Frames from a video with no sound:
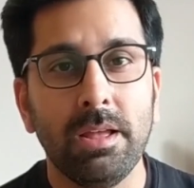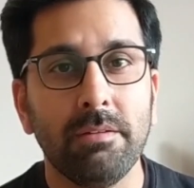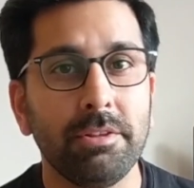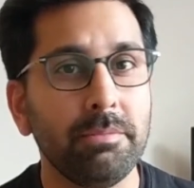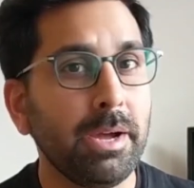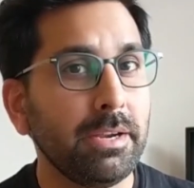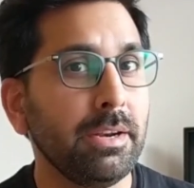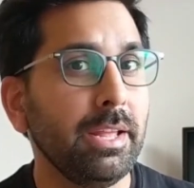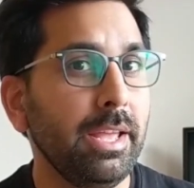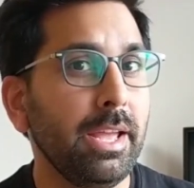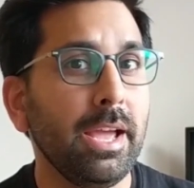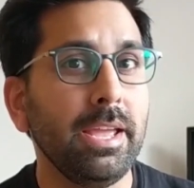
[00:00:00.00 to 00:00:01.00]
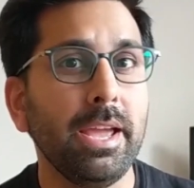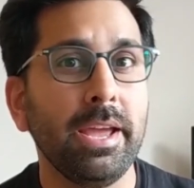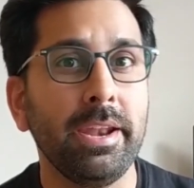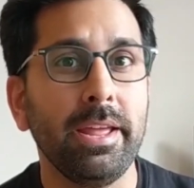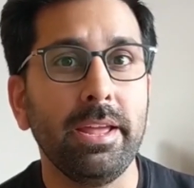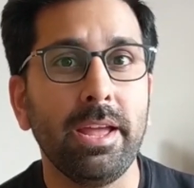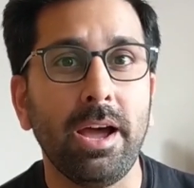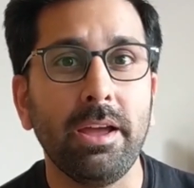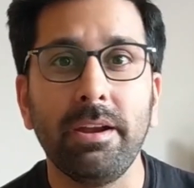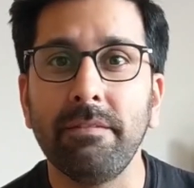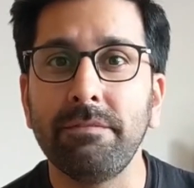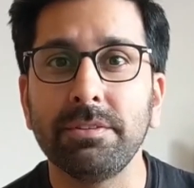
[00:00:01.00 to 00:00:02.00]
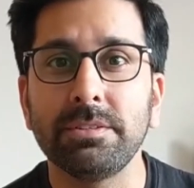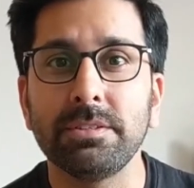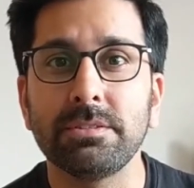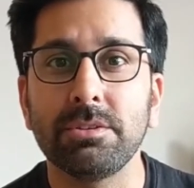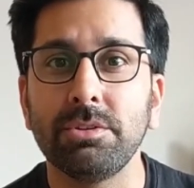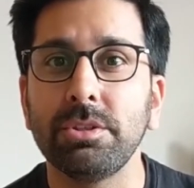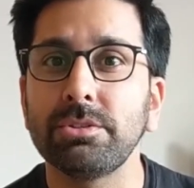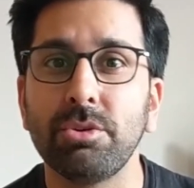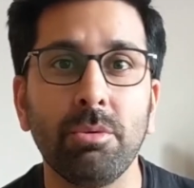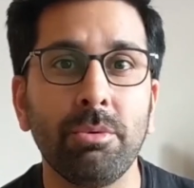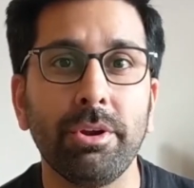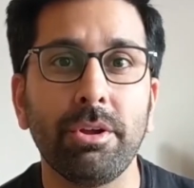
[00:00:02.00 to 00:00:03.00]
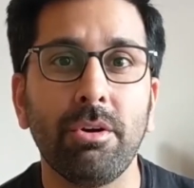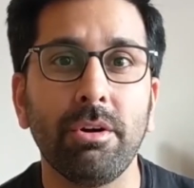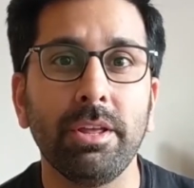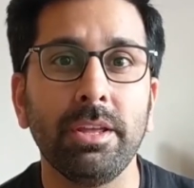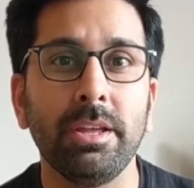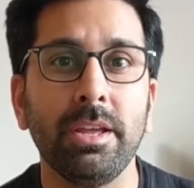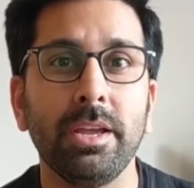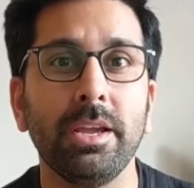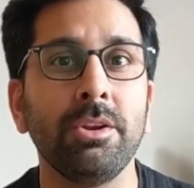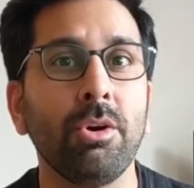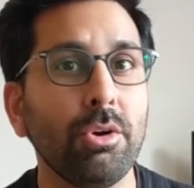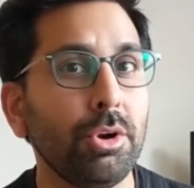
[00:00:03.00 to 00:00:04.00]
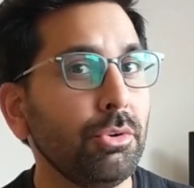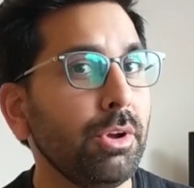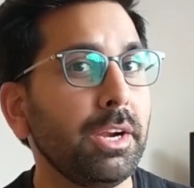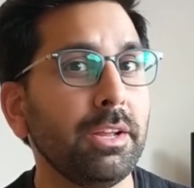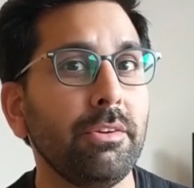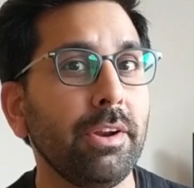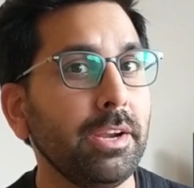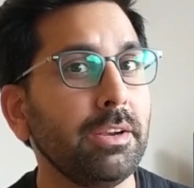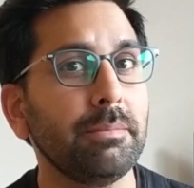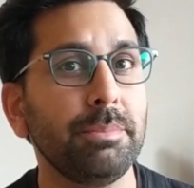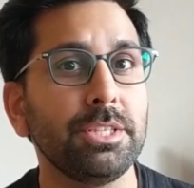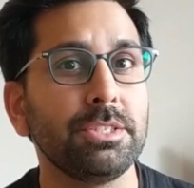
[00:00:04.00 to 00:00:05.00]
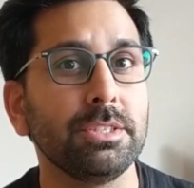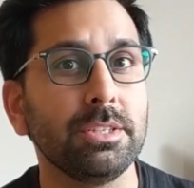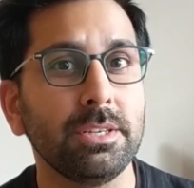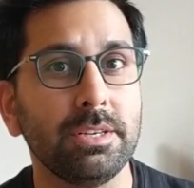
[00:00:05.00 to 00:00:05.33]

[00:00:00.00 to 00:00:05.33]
with better AI and higher emphasis on the slow-mo recording in order to get a great picture.